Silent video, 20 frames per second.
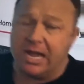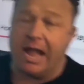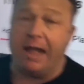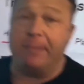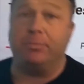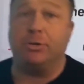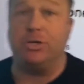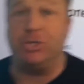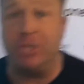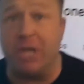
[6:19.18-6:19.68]

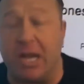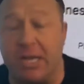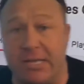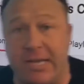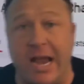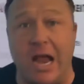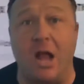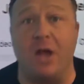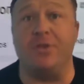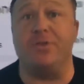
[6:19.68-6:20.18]
time to
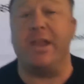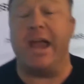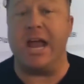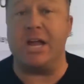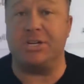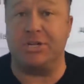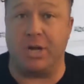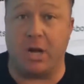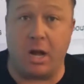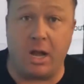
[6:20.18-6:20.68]
shut down
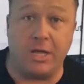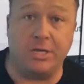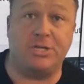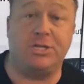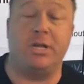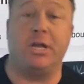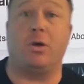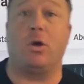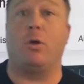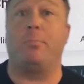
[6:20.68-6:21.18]

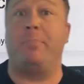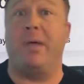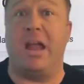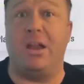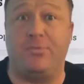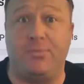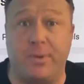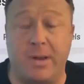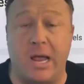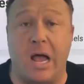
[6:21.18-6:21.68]
nationalistic or
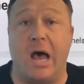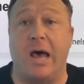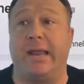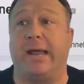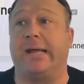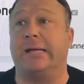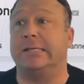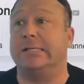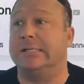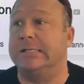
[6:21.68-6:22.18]

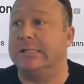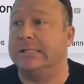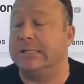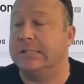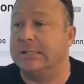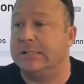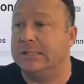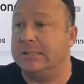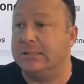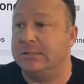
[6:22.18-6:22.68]
patriotic
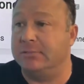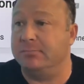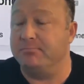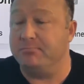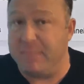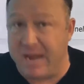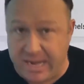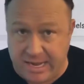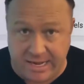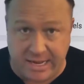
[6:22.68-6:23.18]

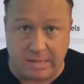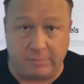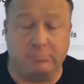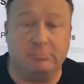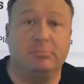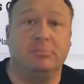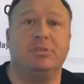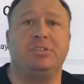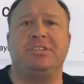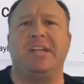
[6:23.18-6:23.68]
media,
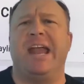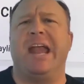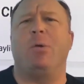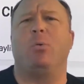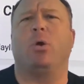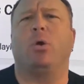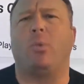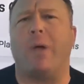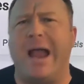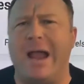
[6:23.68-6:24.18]

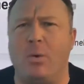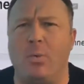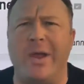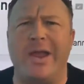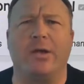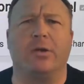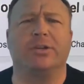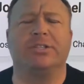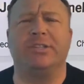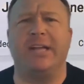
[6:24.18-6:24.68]
saying we're
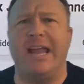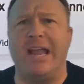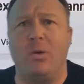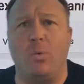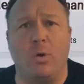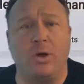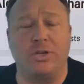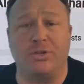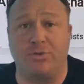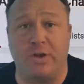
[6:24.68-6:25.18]
right-wingers,
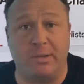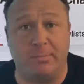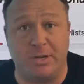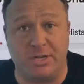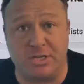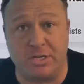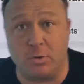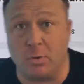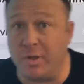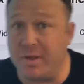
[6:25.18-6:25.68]
saying we're
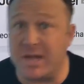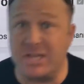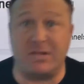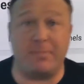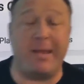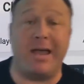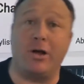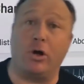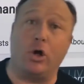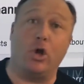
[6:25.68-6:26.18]
extremists. Well, it
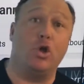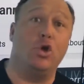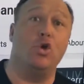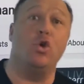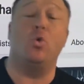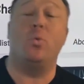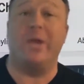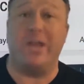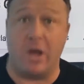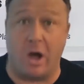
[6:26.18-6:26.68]
doesn't matter
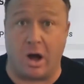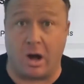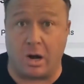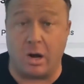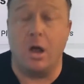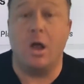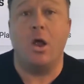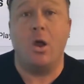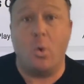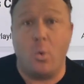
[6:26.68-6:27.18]
who we
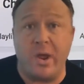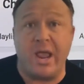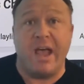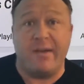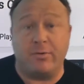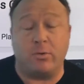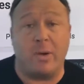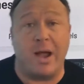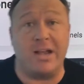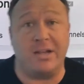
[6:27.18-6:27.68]
are. We
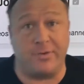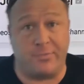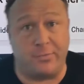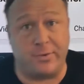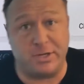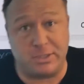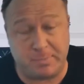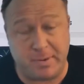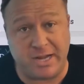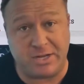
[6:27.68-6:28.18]
have a right to
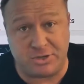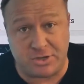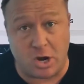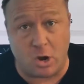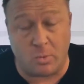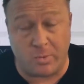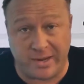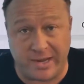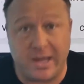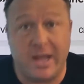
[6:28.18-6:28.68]
free speech,
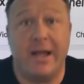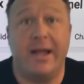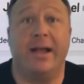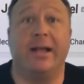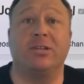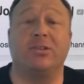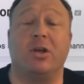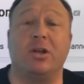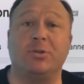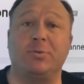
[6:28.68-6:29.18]
don't we?
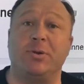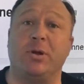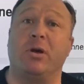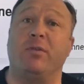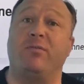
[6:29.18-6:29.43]
As long as we